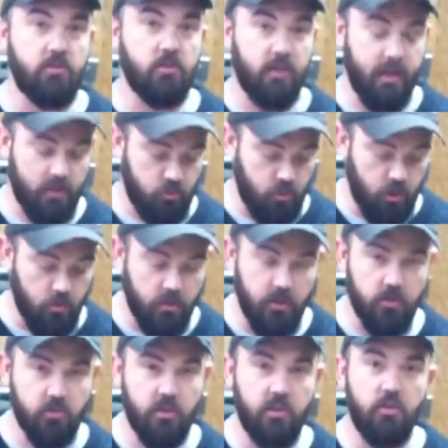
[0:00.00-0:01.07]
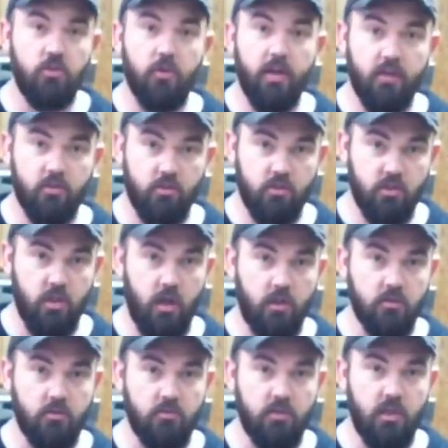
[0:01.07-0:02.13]
So that's why we're using 2 extra
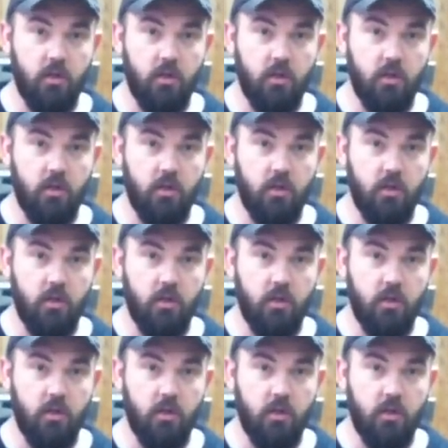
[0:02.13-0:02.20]
stalks of